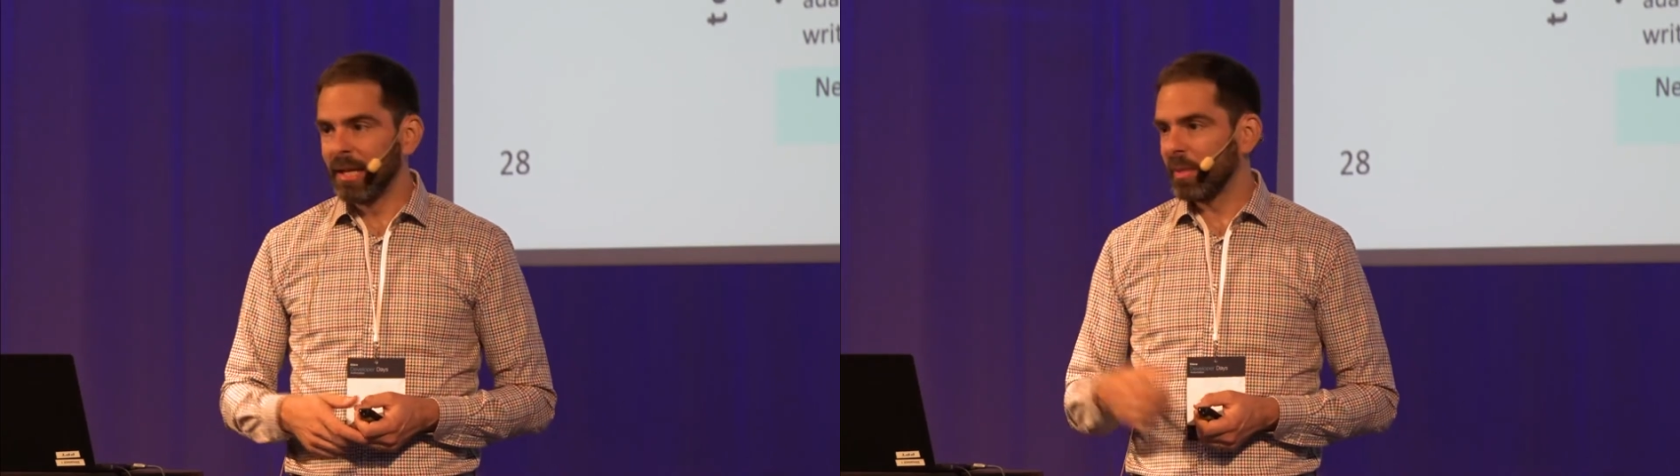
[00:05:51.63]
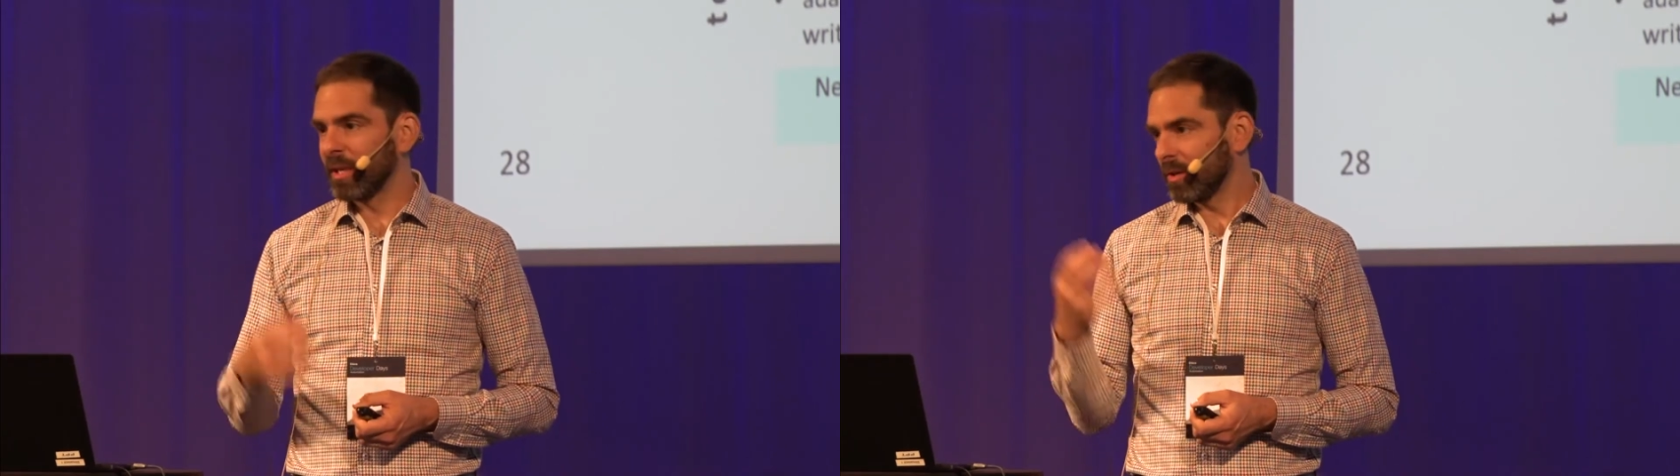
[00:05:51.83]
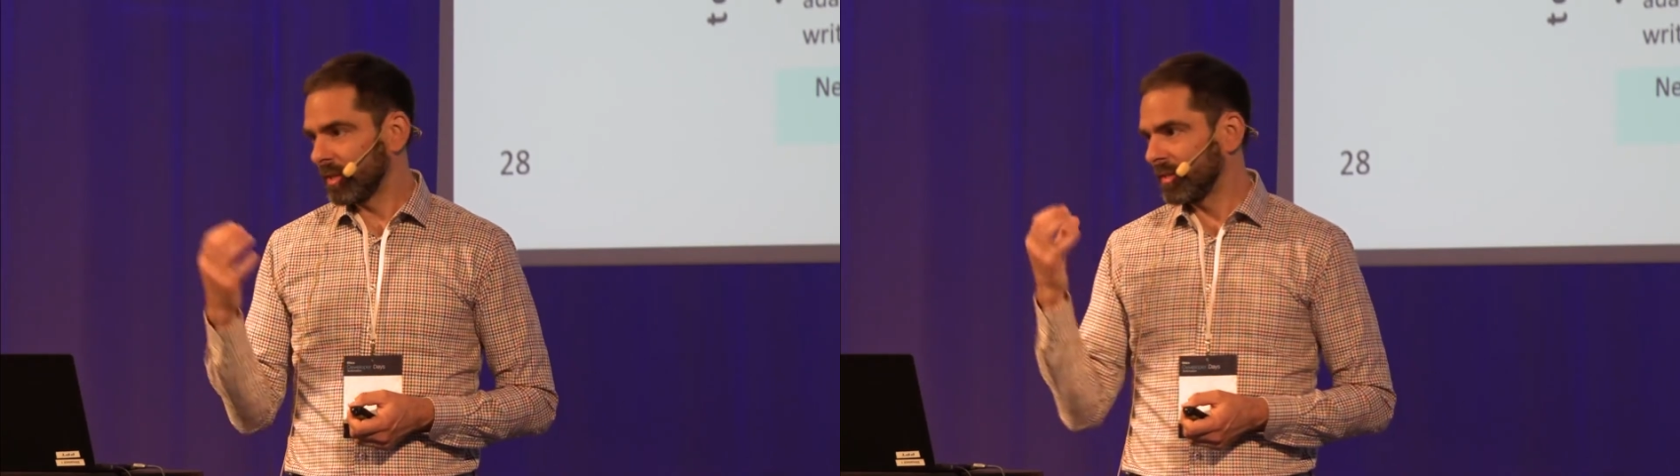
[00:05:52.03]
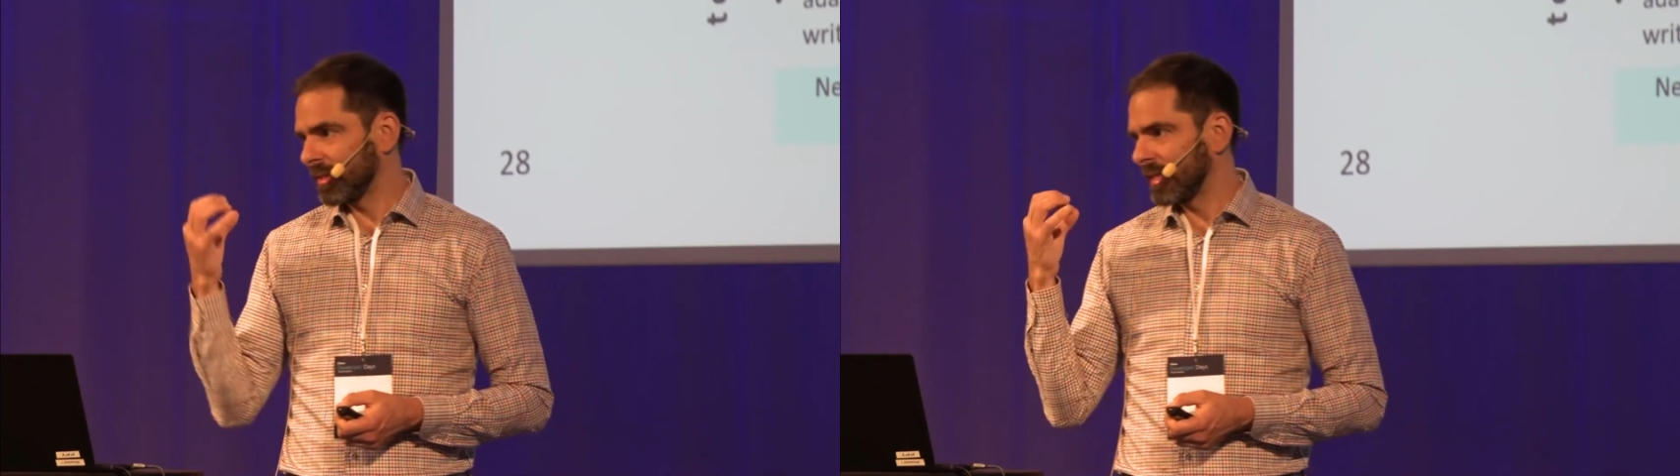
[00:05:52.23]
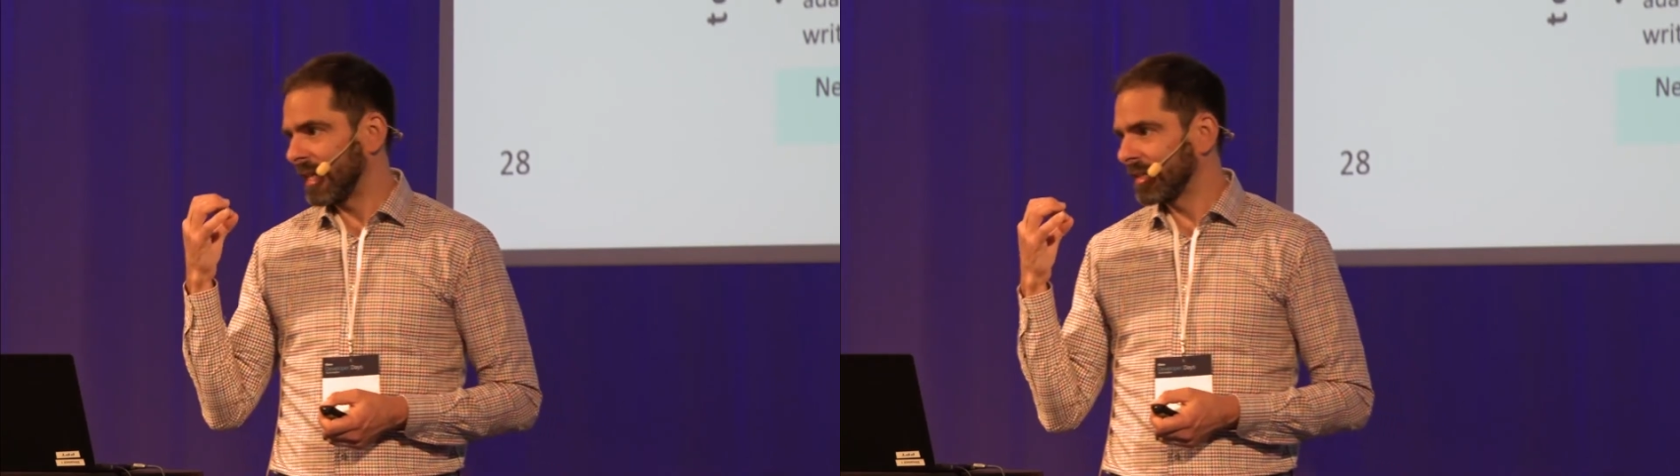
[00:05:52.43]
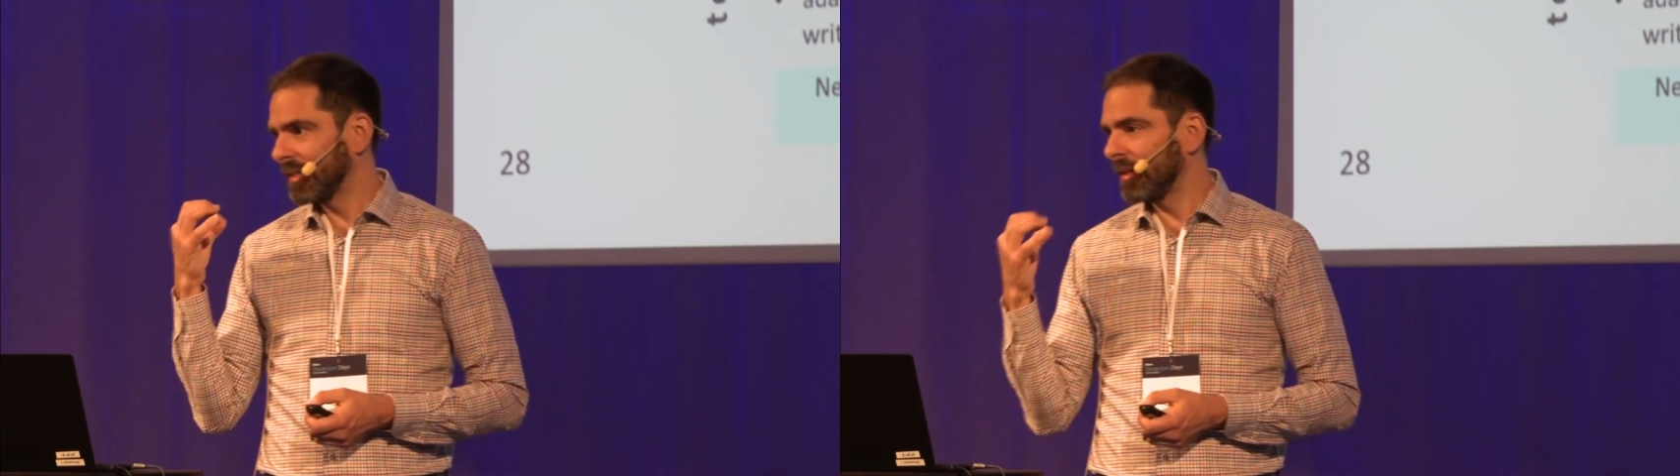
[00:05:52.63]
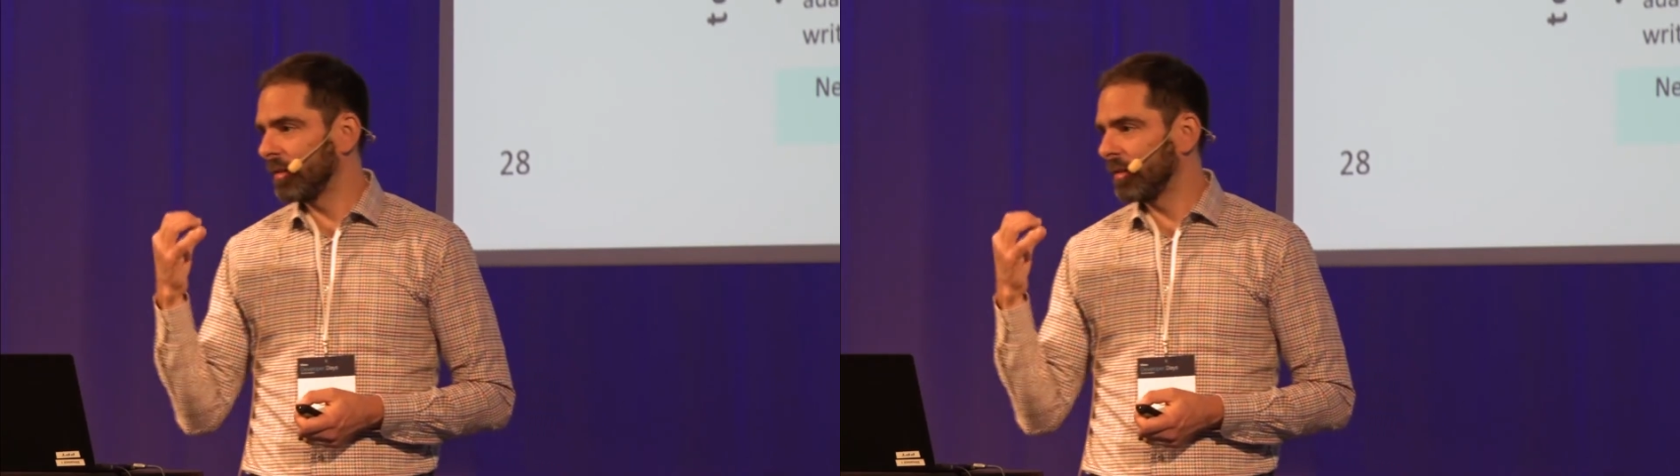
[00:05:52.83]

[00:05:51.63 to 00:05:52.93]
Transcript: because it's exactly a